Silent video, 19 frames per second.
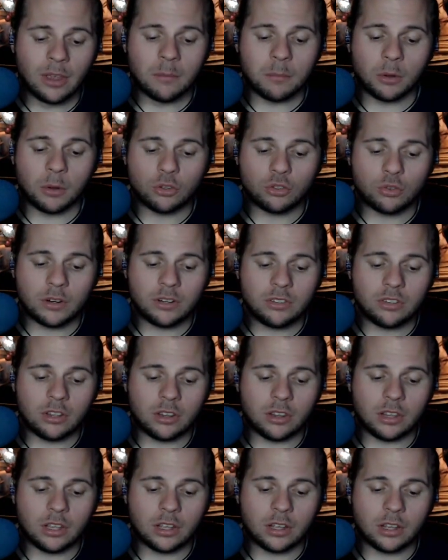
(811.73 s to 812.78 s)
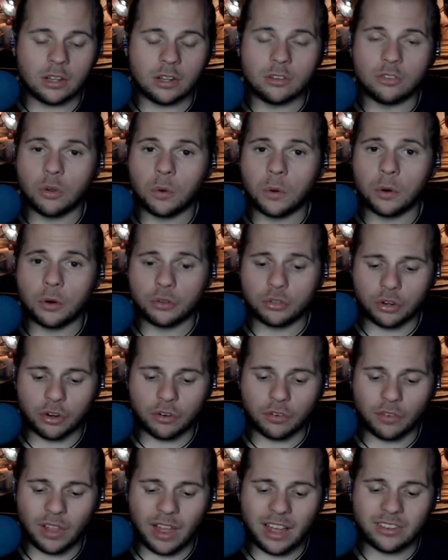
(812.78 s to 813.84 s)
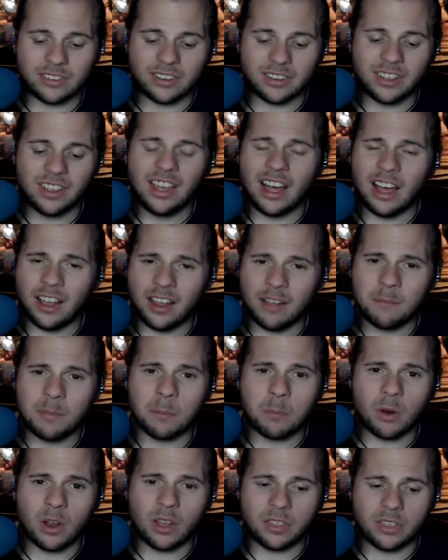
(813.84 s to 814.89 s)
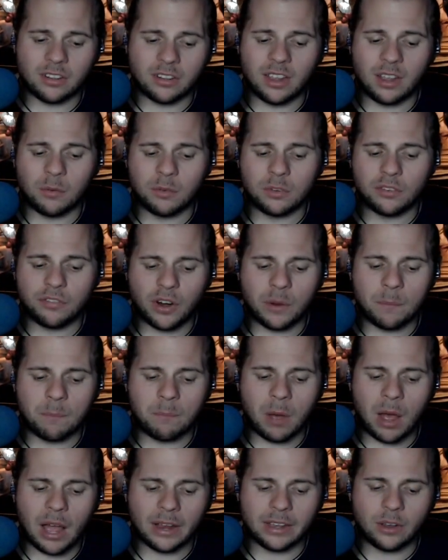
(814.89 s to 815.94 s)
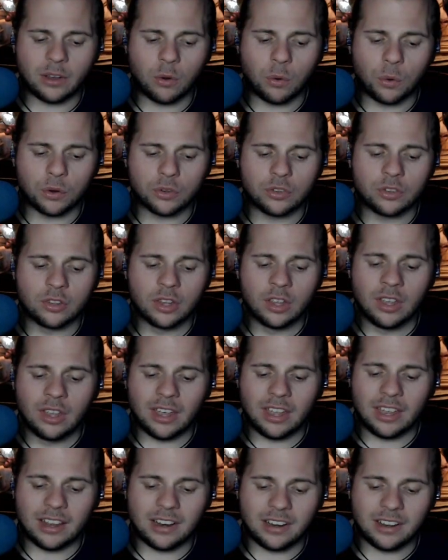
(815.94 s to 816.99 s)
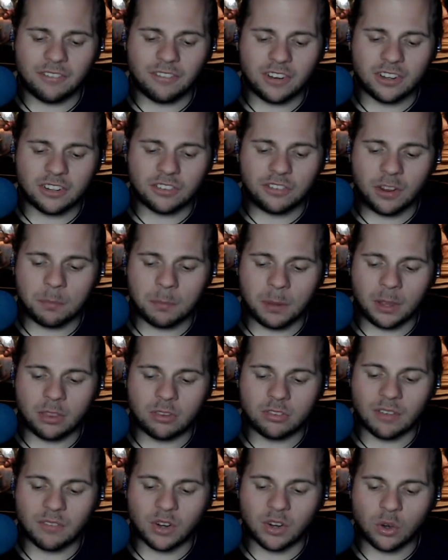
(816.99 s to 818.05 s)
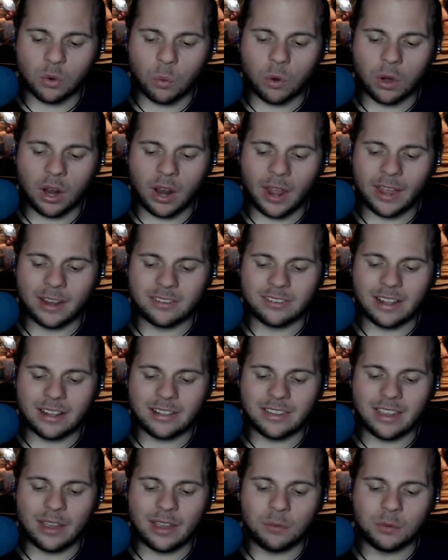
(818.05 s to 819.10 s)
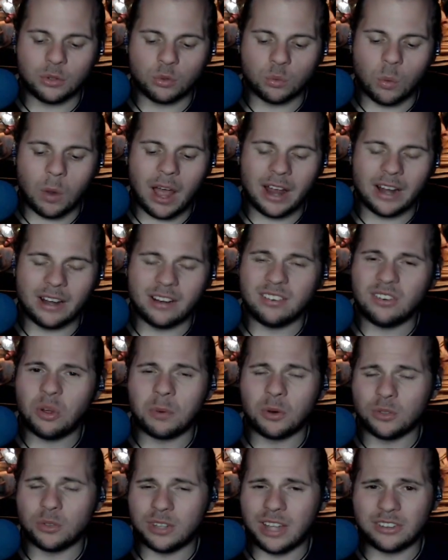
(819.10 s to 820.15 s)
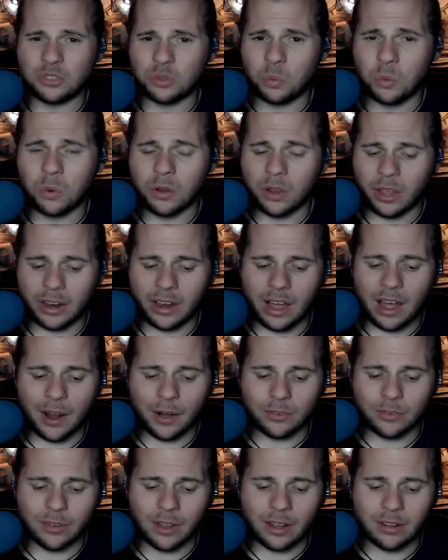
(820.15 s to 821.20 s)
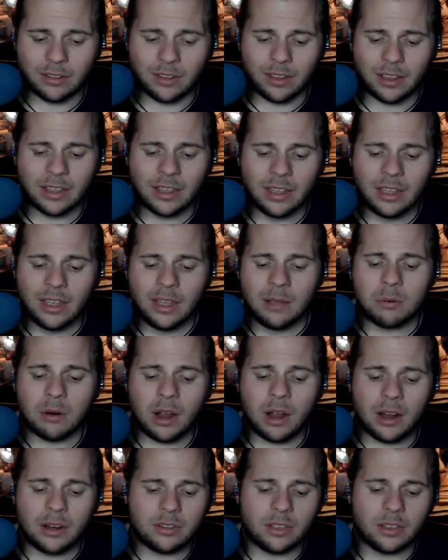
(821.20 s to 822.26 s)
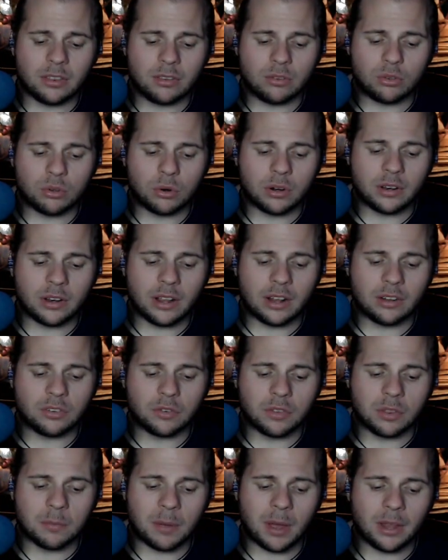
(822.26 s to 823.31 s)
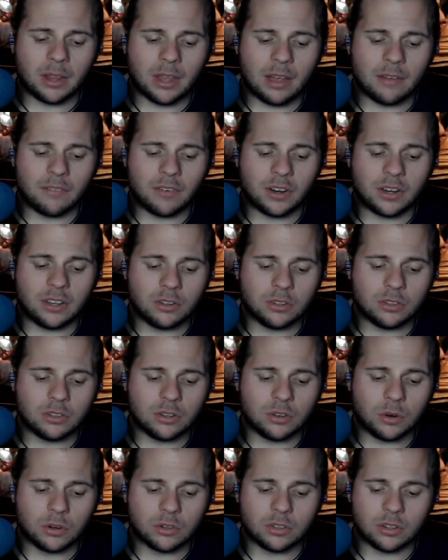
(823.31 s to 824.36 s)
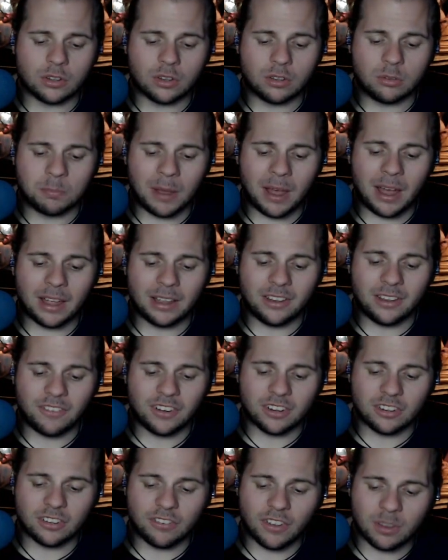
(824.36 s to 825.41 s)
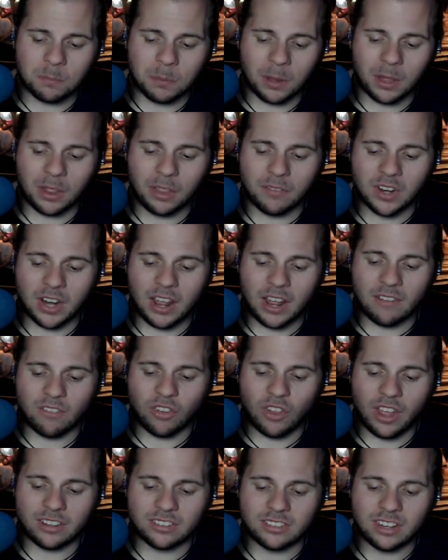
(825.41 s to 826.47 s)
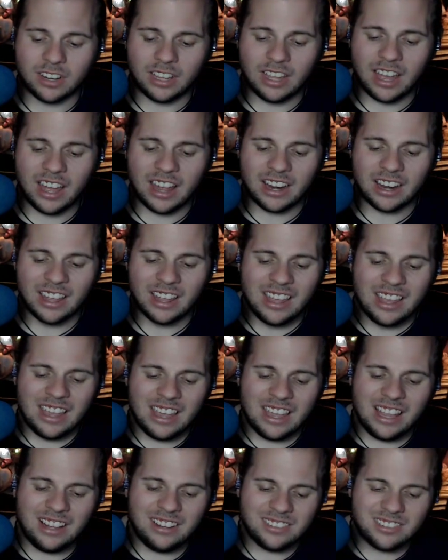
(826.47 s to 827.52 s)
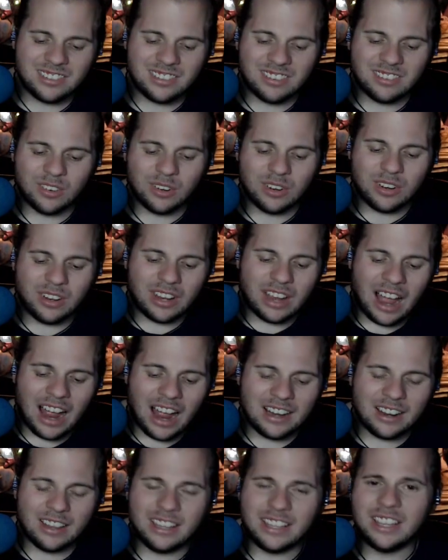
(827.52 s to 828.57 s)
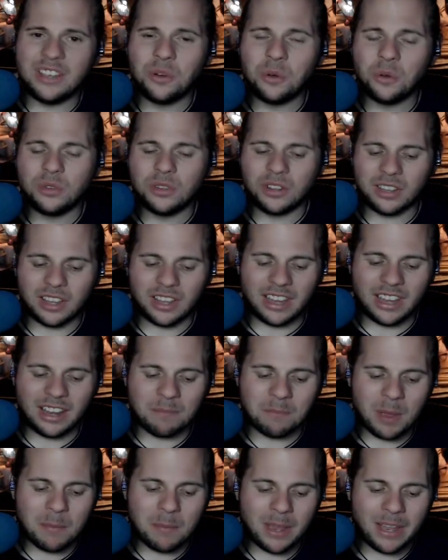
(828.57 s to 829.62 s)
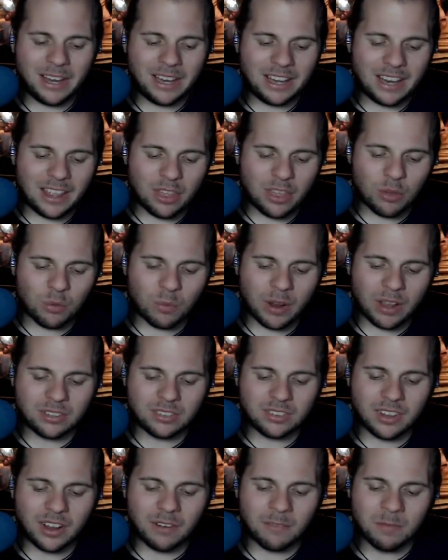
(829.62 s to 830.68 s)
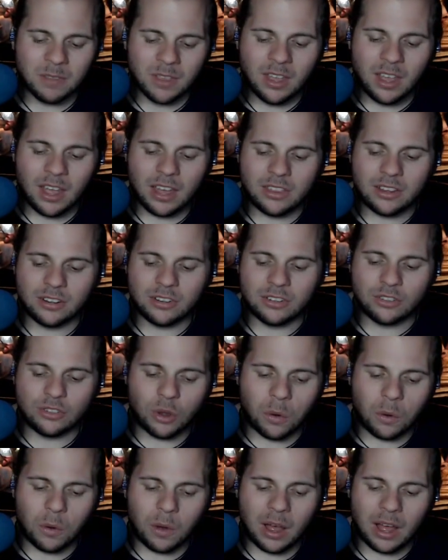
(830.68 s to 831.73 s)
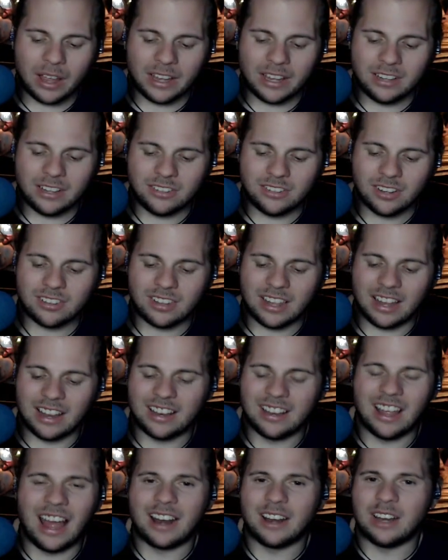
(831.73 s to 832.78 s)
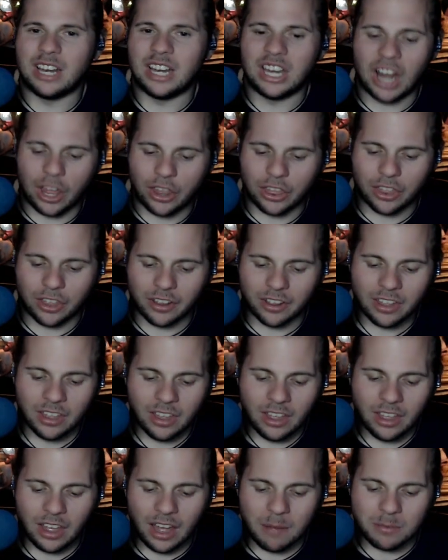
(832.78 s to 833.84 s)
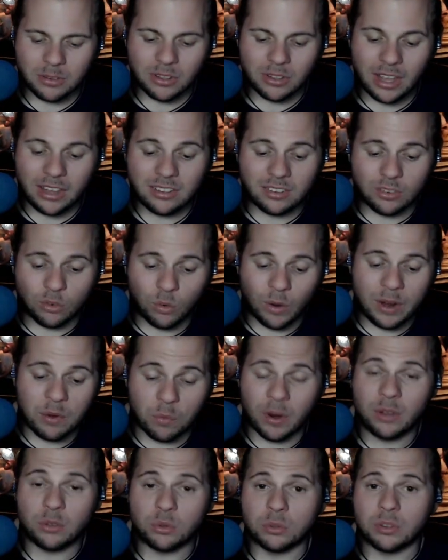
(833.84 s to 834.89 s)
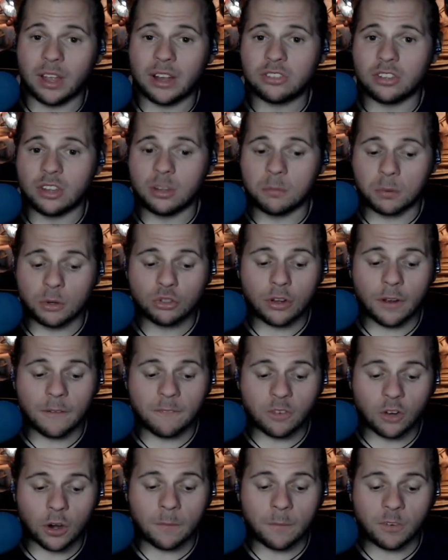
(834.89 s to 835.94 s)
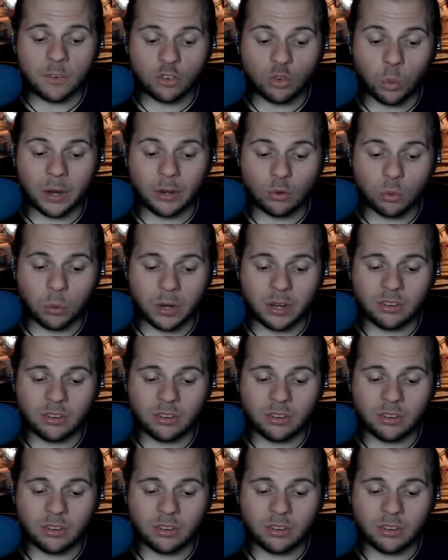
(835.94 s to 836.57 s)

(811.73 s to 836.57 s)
Most recently in the Joe Hirsch Turf Classic. I'll give him the break that day. It was a very boggy course, and he finished 5th by 7 1/4 lengths that day. He was wide, and nobody's catching War Like Goddess that day. Prior to him, the Sword Dance over the mile and a half on a yielding course at the Spa, he finished 5th by 11 1/2 lengths, and again, he just kind of yielded late. Maybe he needed the race there. And then in Doha, he just had nothing. His last great race was actually in the Breeders' Cup Turf of 2022.